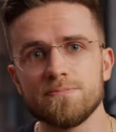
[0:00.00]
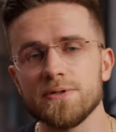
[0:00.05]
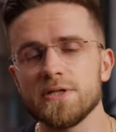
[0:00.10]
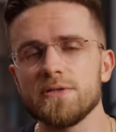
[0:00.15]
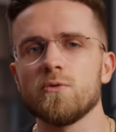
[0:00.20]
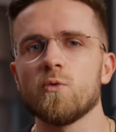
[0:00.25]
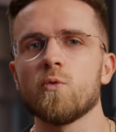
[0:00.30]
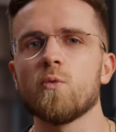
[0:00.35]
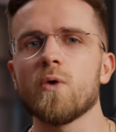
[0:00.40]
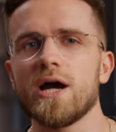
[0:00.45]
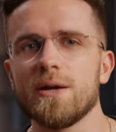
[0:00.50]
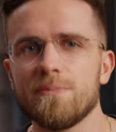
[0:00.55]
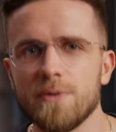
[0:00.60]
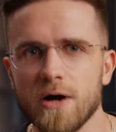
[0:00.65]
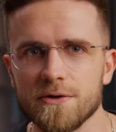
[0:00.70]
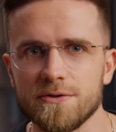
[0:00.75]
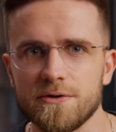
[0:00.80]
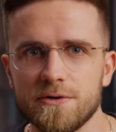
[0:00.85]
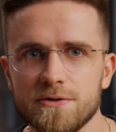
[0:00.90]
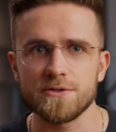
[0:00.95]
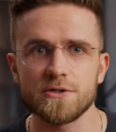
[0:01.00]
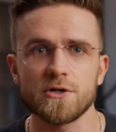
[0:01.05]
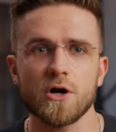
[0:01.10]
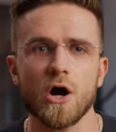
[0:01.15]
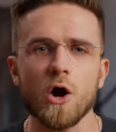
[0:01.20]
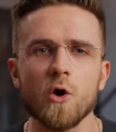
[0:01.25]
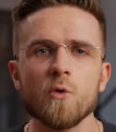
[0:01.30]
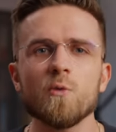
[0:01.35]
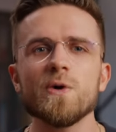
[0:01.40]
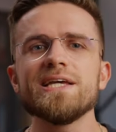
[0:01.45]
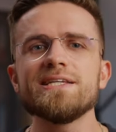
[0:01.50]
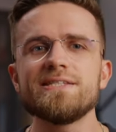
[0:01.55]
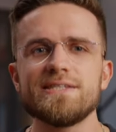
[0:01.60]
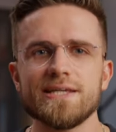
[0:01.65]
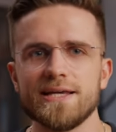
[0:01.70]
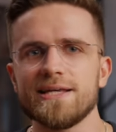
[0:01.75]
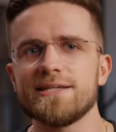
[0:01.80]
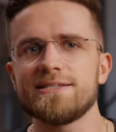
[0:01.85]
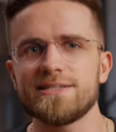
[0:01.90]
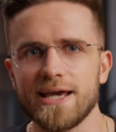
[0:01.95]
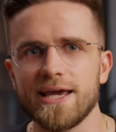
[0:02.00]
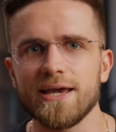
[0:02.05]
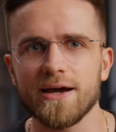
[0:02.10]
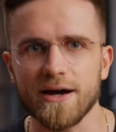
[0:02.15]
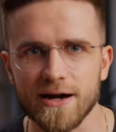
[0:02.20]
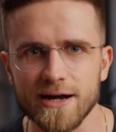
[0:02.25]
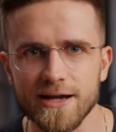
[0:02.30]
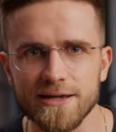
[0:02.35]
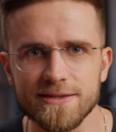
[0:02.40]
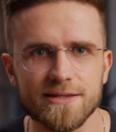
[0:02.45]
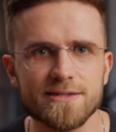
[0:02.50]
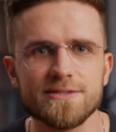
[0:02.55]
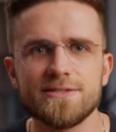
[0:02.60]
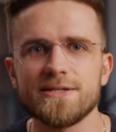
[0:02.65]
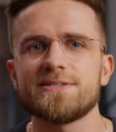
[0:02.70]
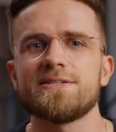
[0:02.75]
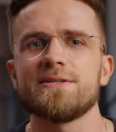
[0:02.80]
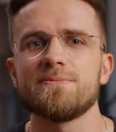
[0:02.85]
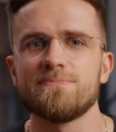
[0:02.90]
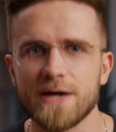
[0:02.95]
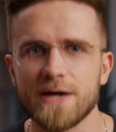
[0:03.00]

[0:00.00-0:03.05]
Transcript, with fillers: but why bother? There always is AI that does it